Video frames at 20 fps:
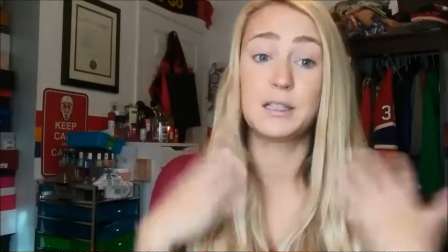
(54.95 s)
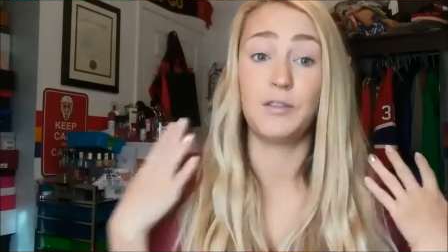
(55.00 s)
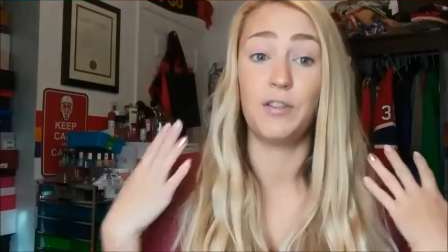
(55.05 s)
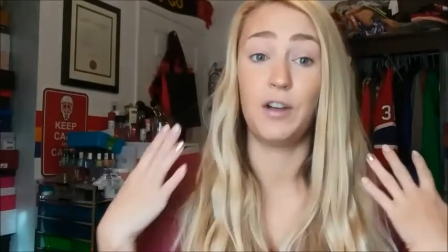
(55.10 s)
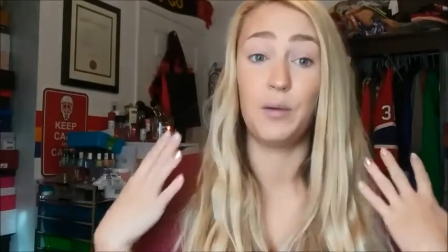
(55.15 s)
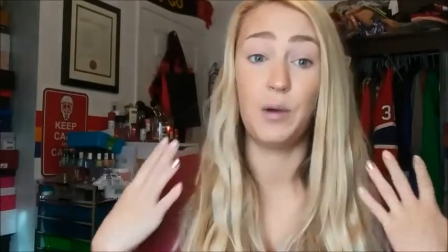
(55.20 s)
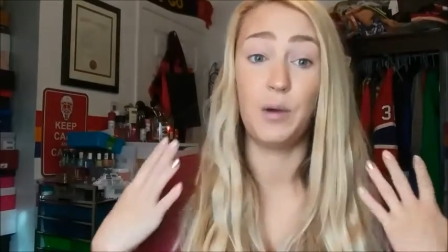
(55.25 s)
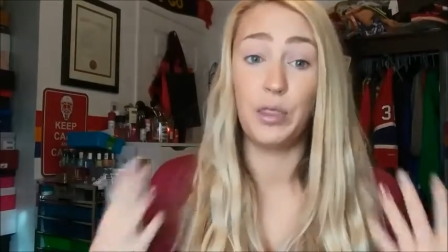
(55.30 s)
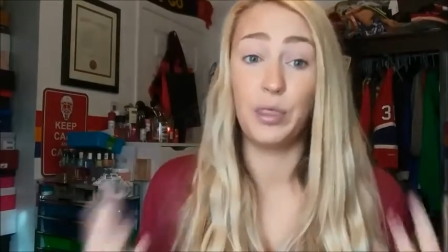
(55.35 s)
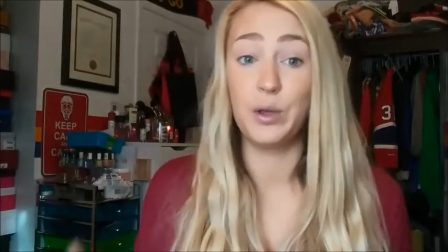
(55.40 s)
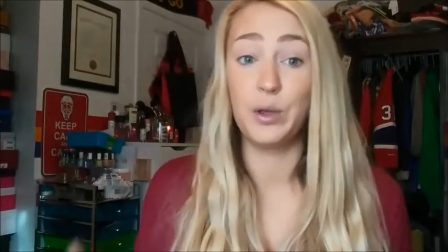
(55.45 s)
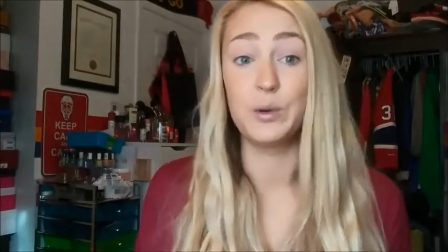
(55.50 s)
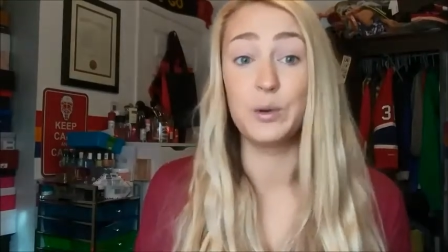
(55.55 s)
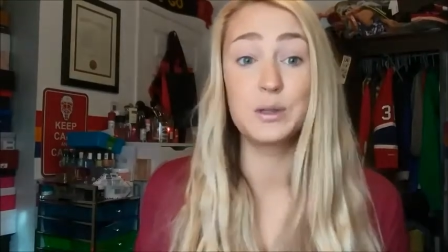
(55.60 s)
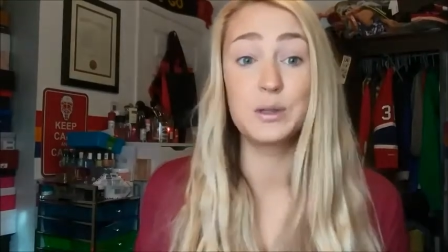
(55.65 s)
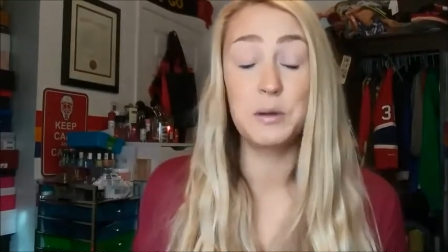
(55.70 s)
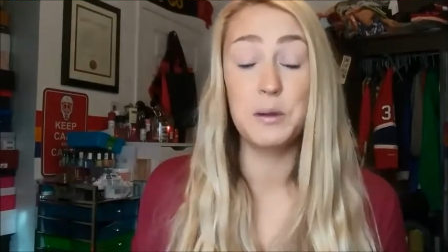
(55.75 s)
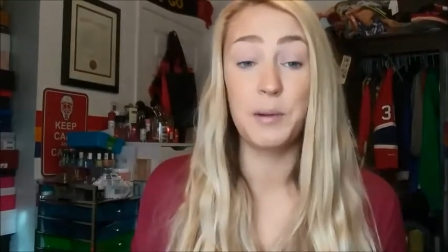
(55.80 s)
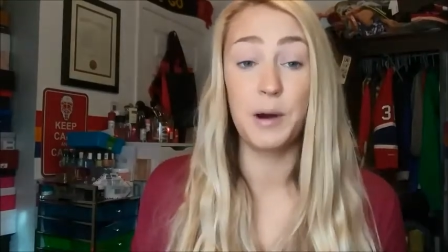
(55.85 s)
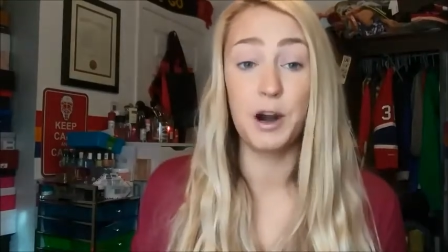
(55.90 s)
if I want
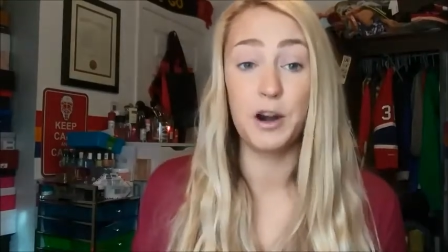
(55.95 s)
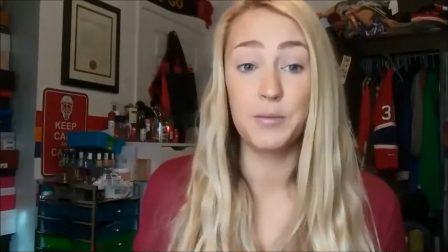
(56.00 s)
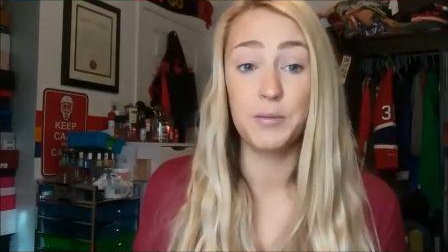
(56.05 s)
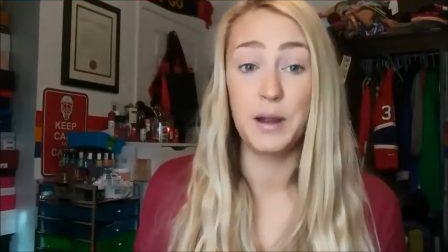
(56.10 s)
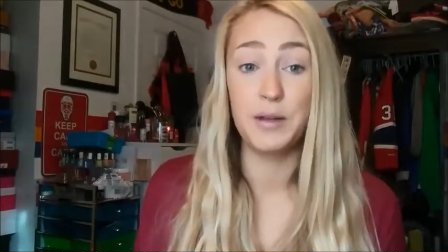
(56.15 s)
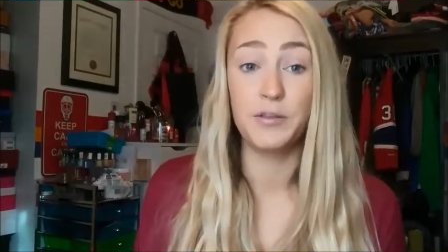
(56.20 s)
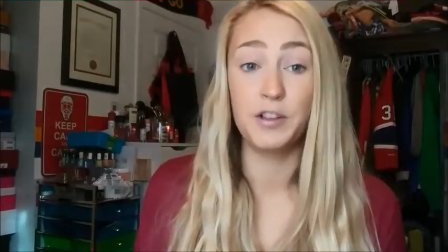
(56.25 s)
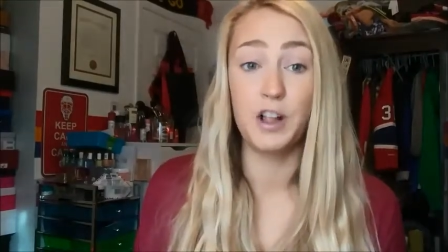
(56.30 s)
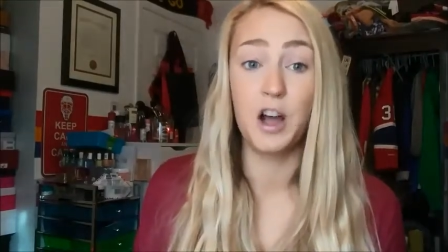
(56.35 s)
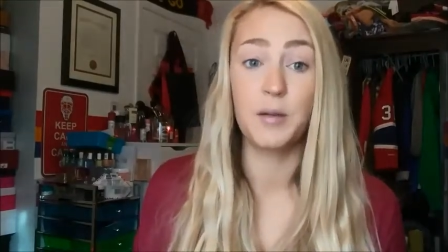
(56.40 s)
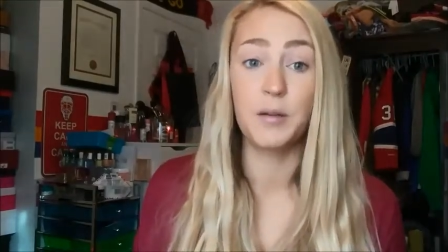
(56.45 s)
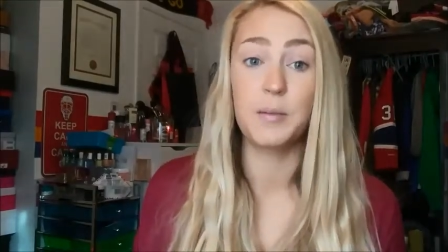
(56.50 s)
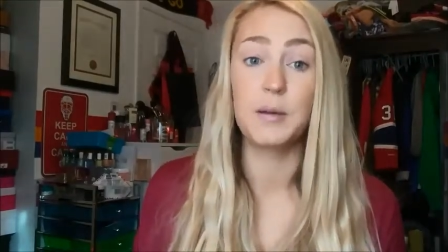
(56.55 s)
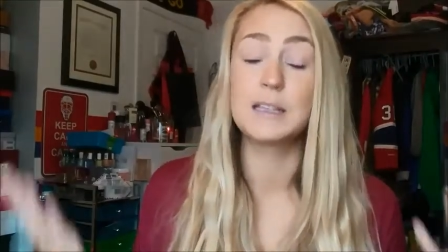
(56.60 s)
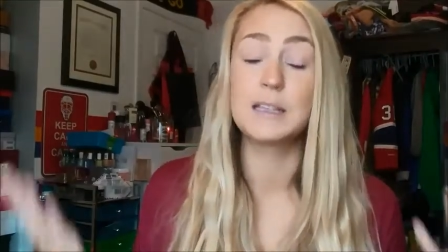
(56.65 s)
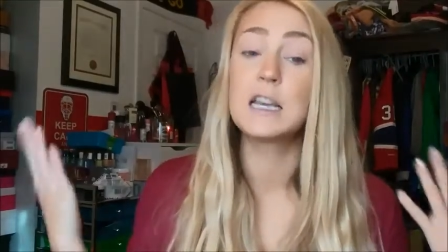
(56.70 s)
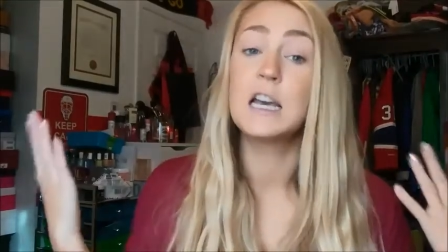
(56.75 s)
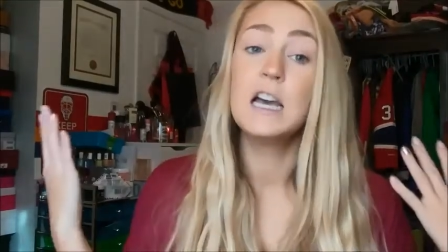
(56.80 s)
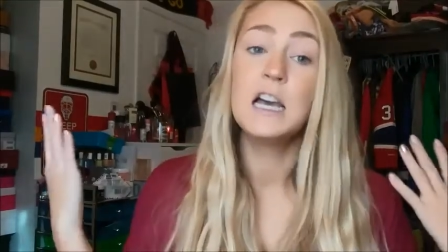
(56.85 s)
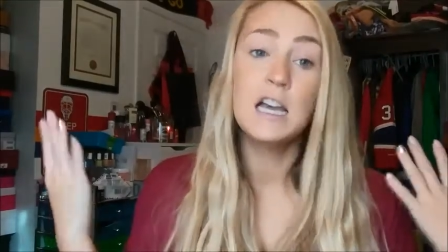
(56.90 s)
those to be part of my
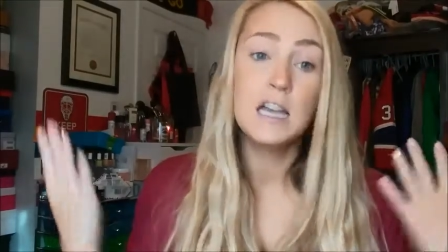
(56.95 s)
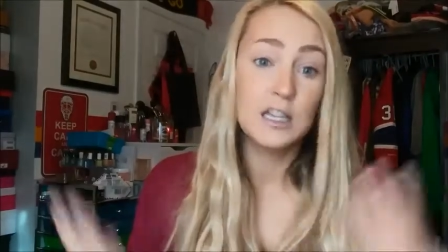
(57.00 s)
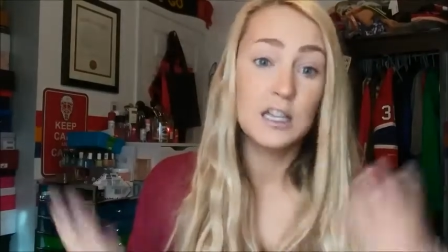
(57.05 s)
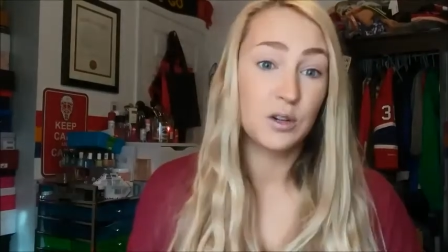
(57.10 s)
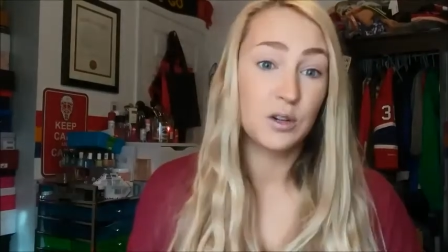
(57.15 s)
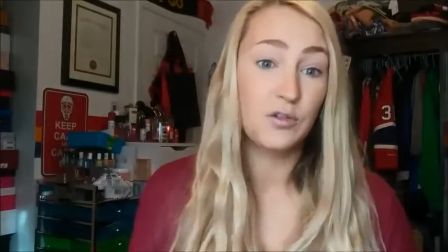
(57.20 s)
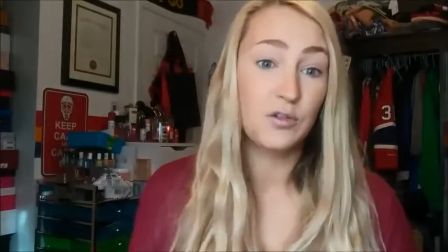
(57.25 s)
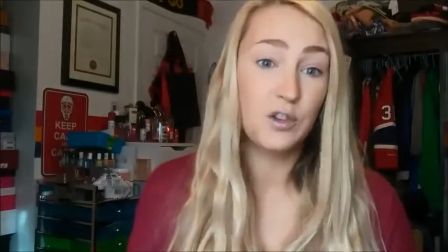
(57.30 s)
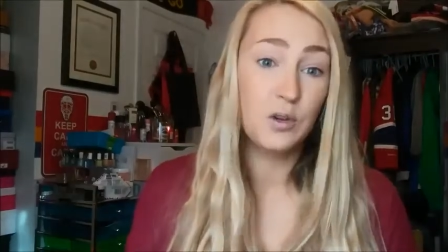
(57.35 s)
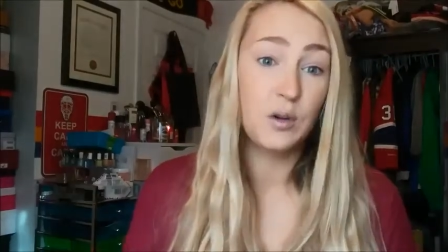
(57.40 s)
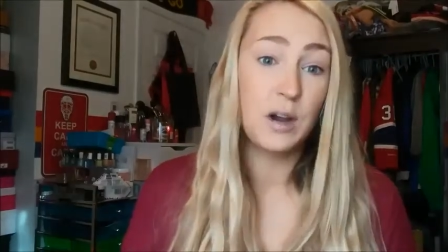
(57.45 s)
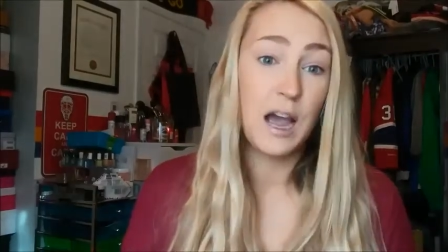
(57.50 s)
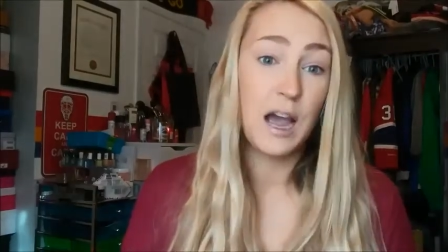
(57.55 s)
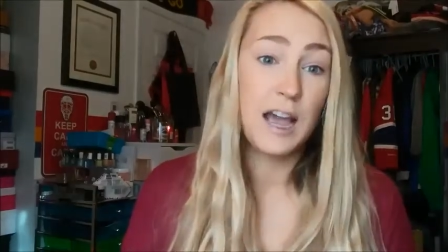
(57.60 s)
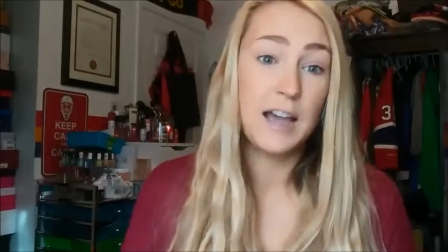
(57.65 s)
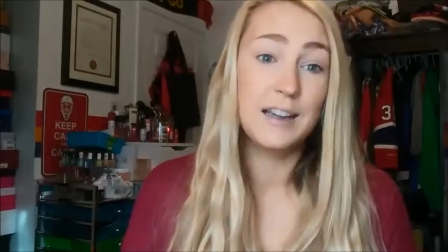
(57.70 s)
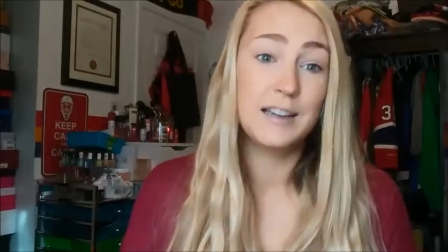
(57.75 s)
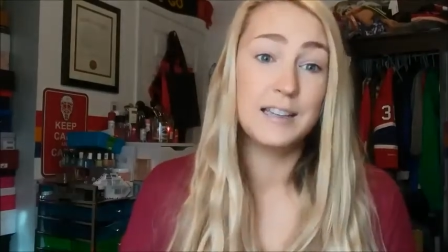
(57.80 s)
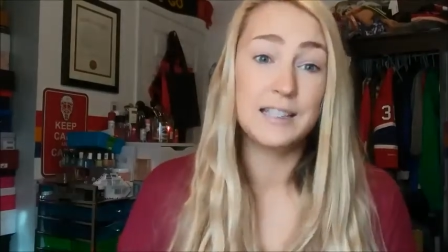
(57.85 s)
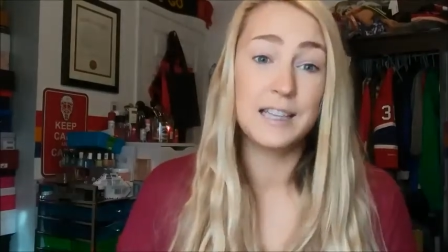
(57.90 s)
Vlogmas. So if you
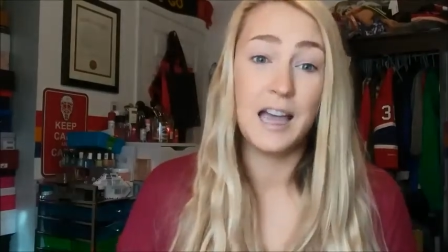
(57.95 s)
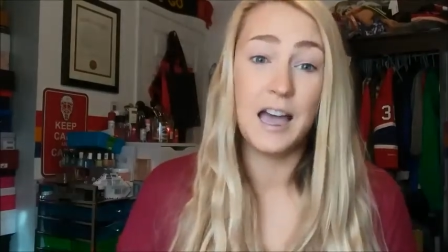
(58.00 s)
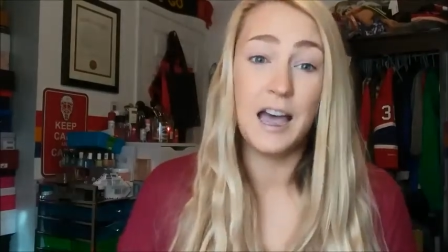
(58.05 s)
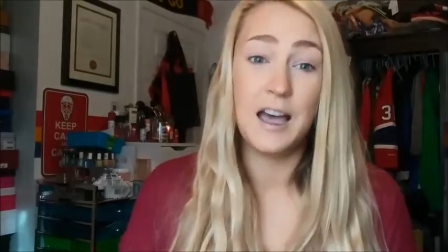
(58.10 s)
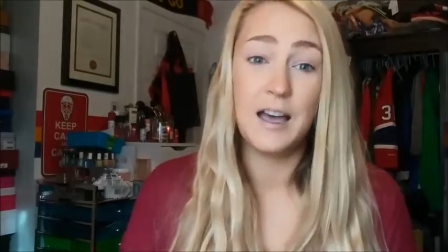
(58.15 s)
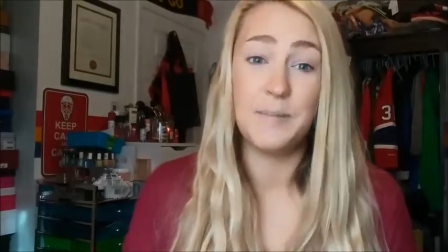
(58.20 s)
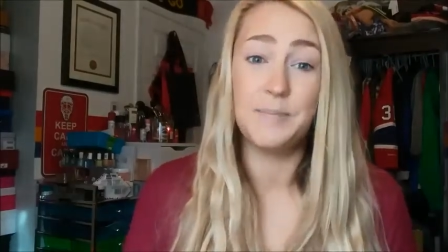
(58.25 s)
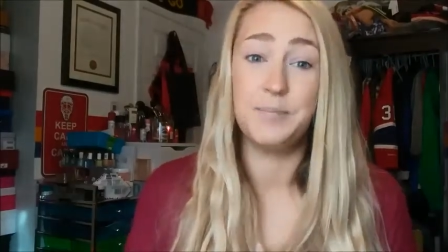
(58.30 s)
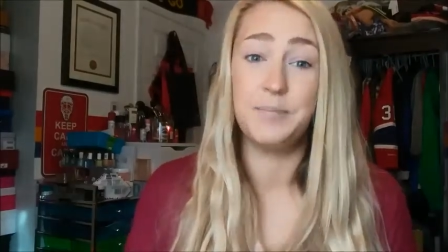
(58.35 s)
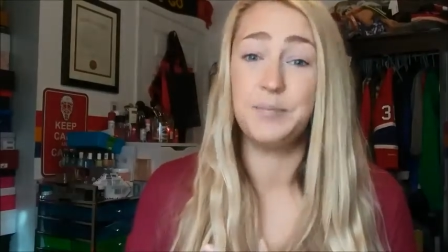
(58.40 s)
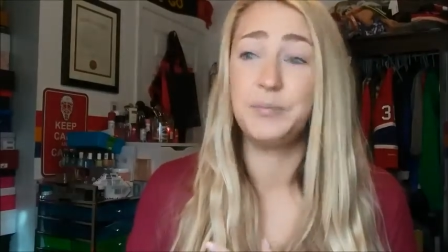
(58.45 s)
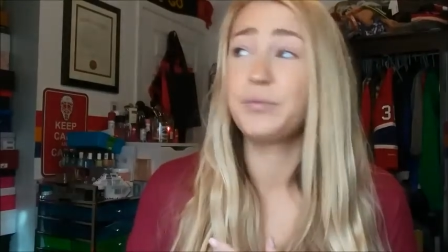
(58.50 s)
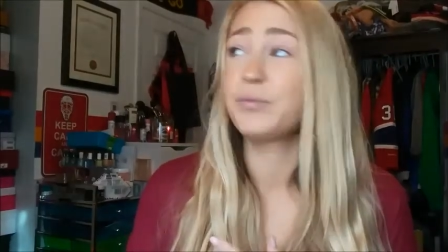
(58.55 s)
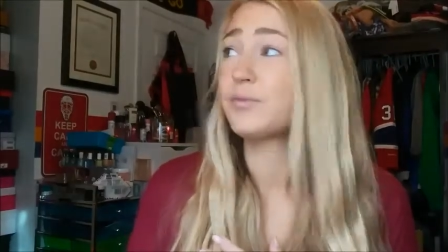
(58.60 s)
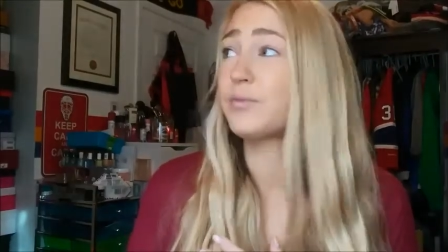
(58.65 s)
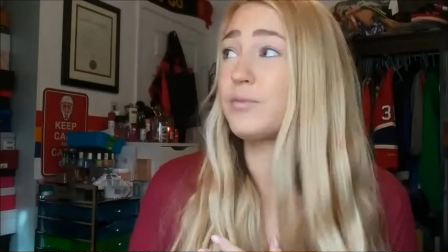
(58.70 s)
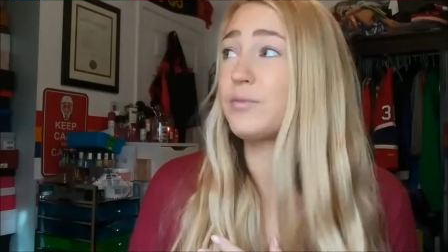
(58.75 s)
guys um,